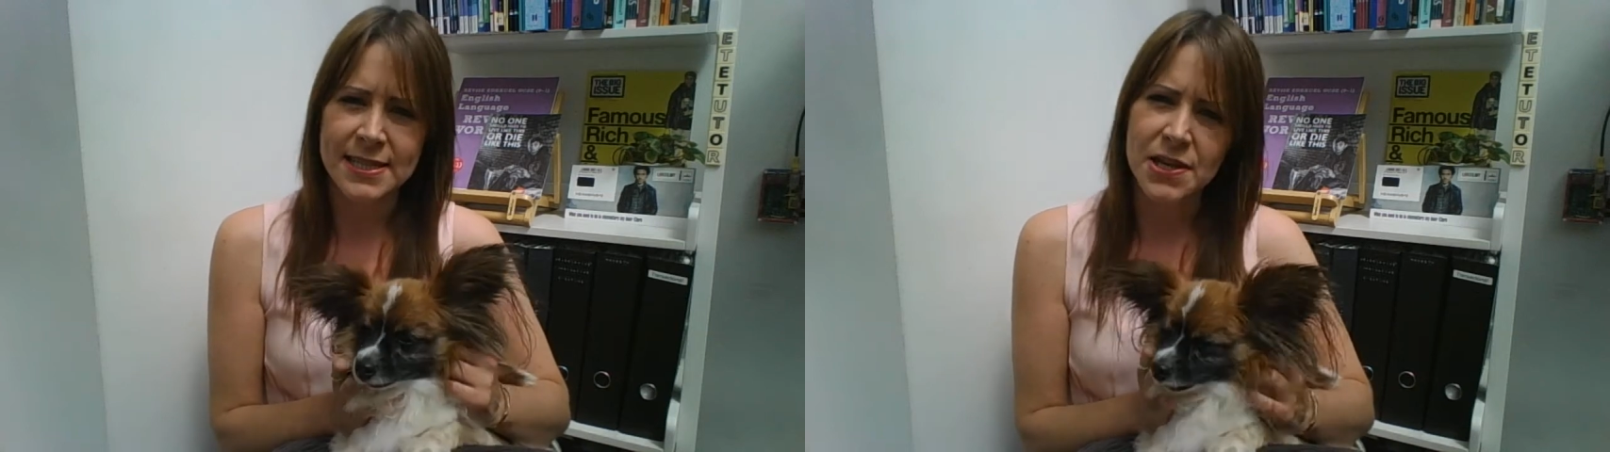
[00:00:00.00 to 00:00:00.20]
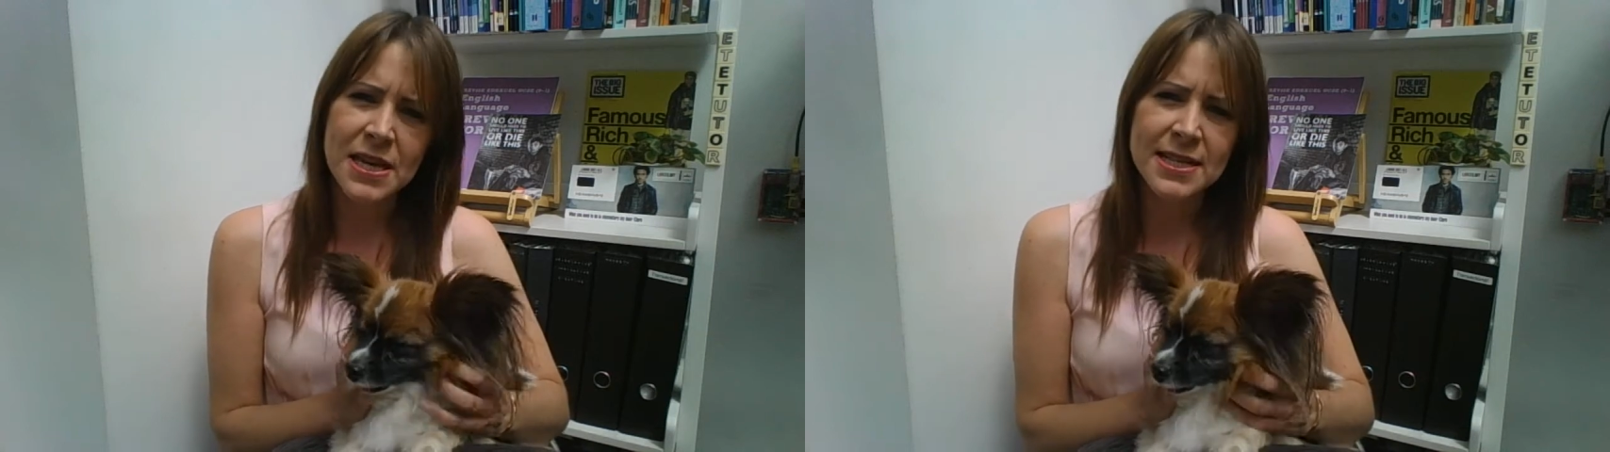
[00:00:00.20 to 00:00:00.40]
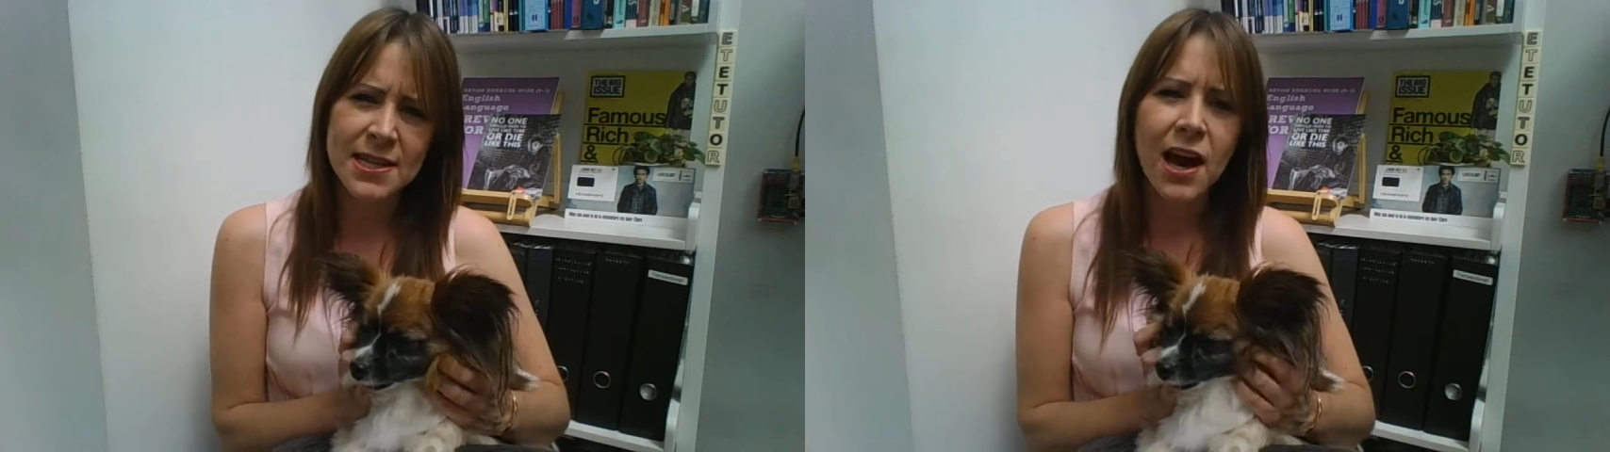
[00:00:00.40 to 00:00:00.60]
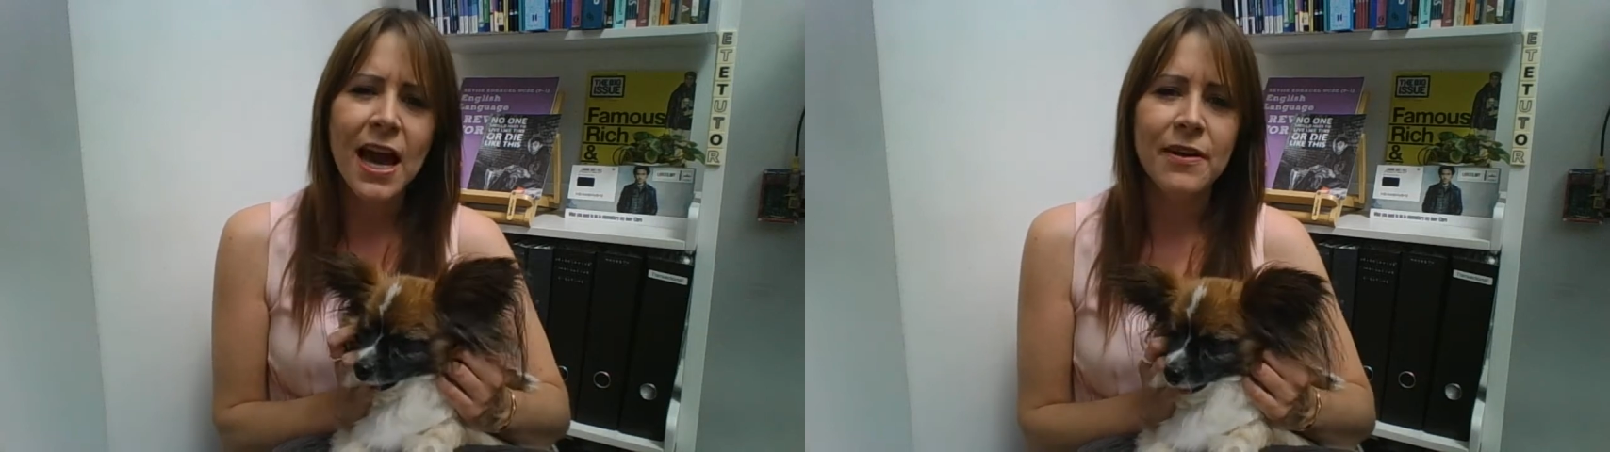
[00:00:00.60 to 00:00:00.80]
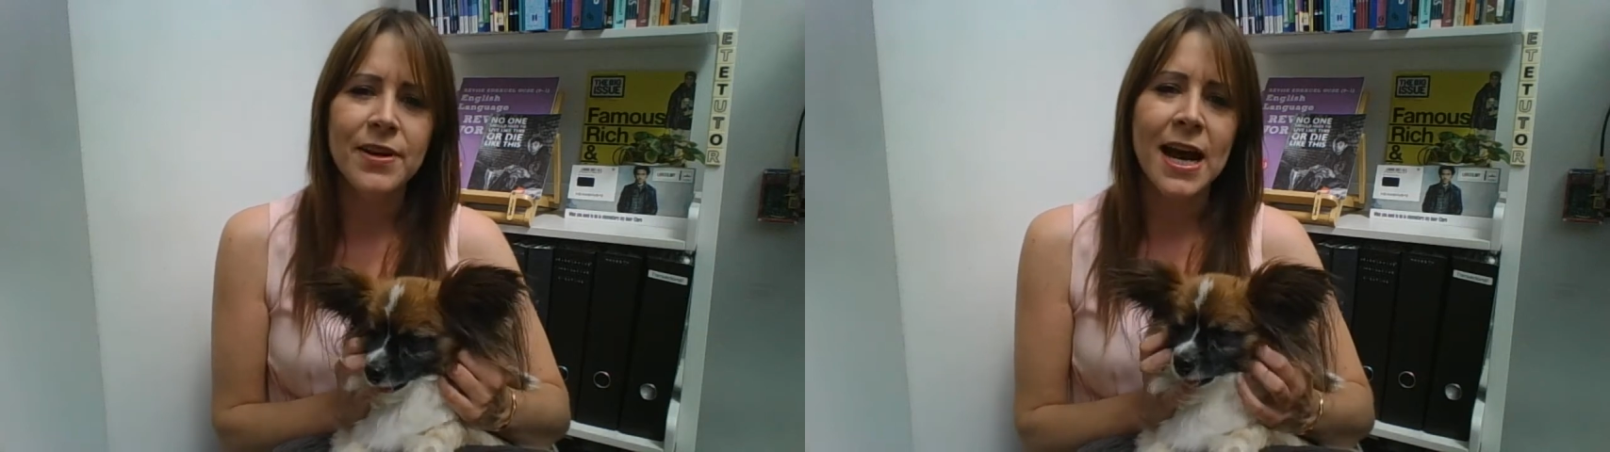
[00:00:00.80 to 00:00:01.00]
so things that I
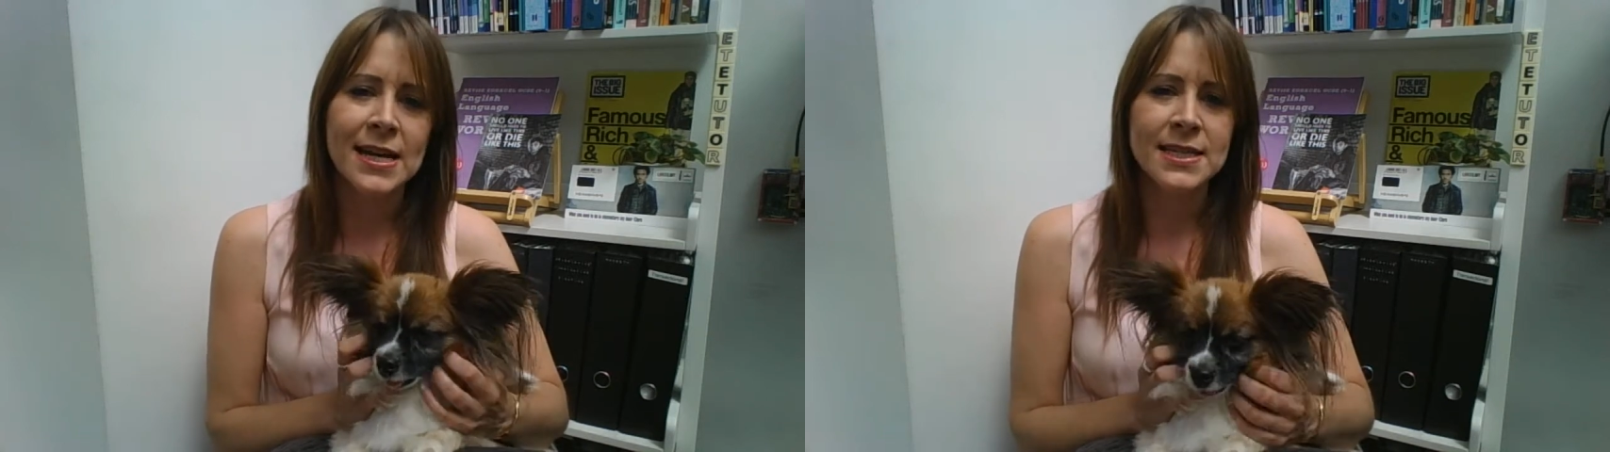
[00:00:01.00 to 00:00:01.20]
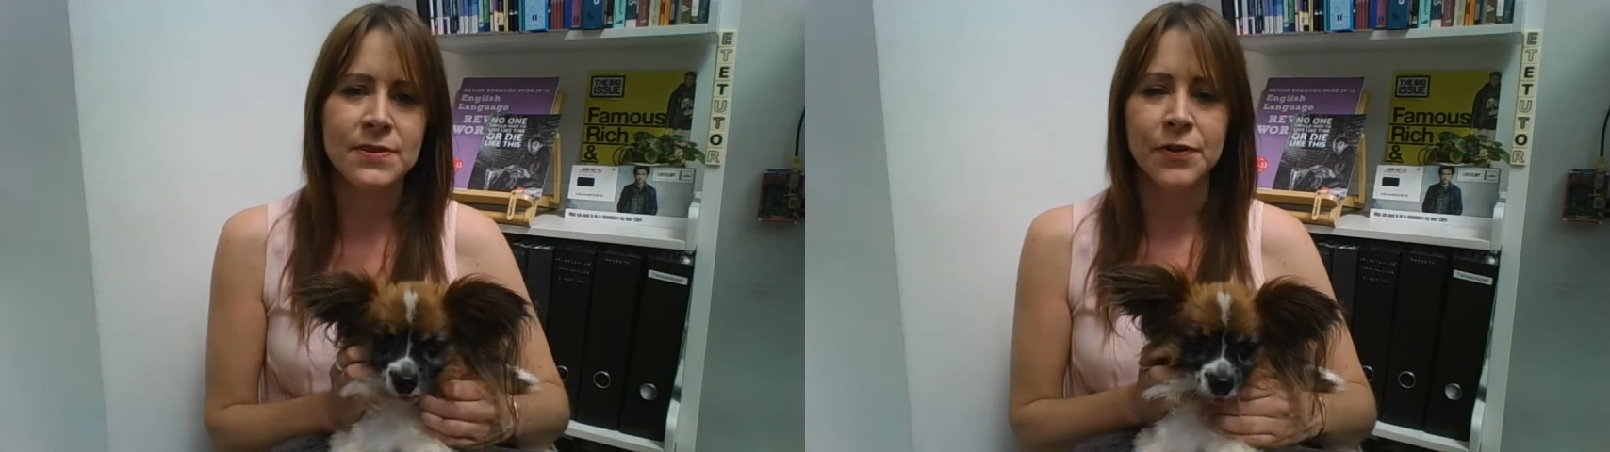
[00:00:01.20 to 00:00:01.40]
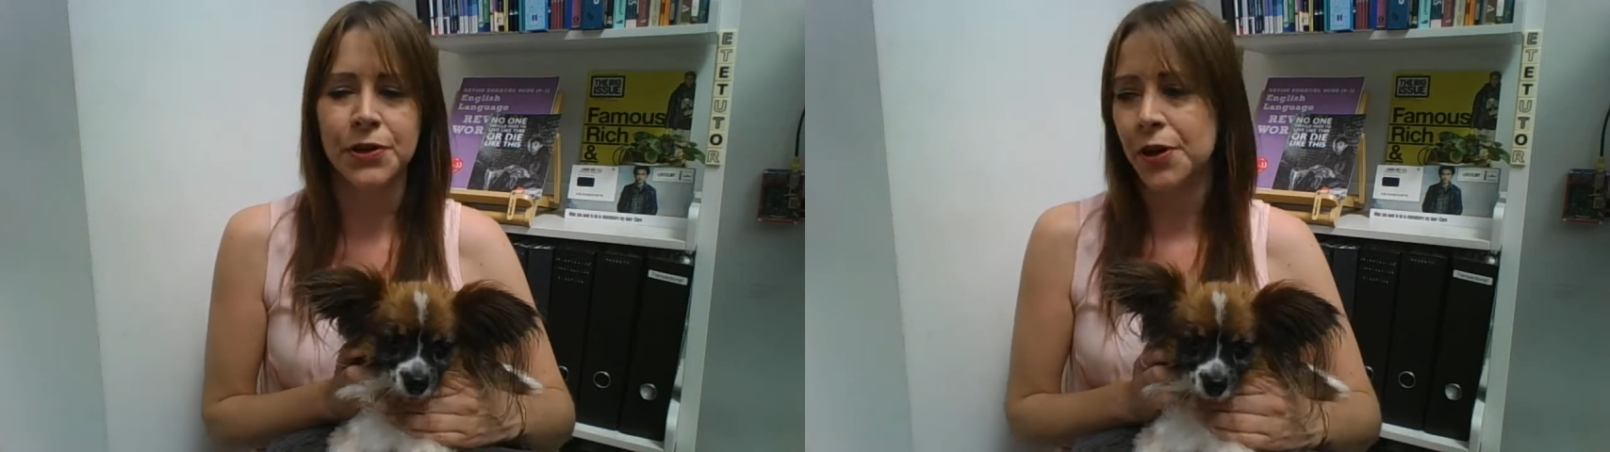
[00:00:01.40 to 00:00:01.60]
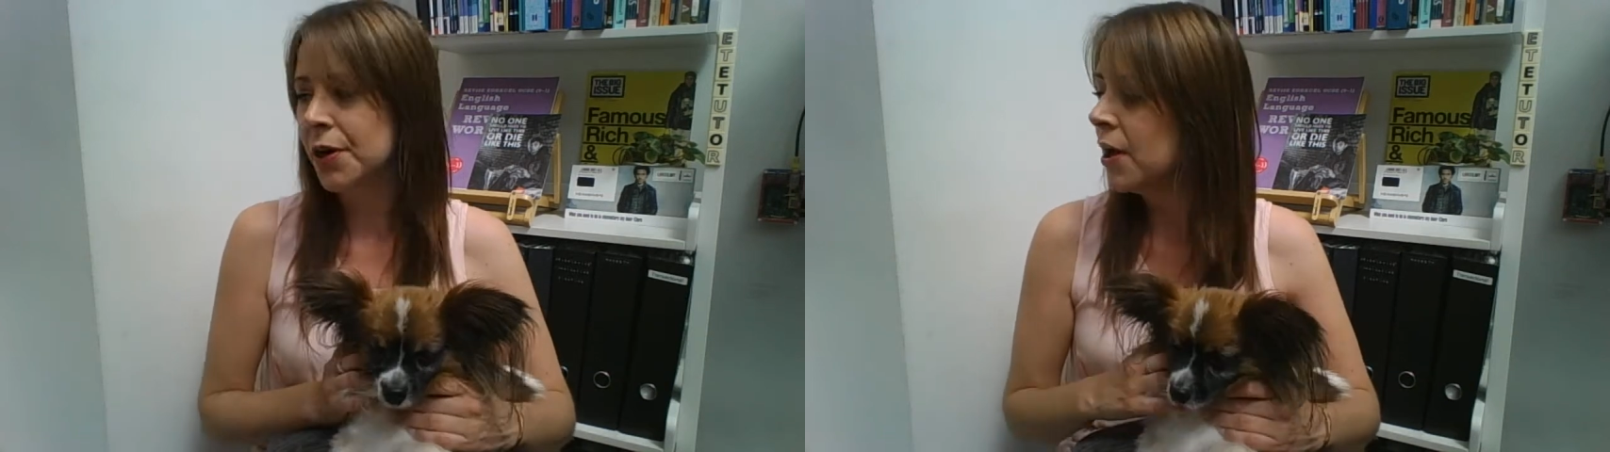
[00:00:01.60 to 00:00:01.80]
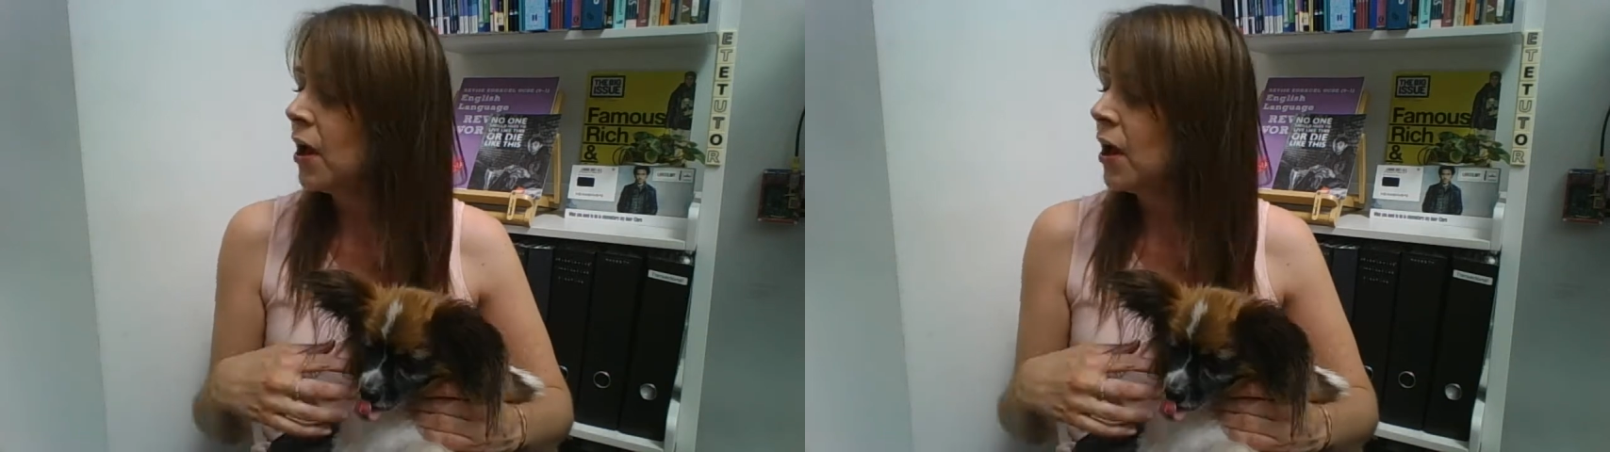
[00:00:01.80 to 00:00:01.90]
haven't asked for.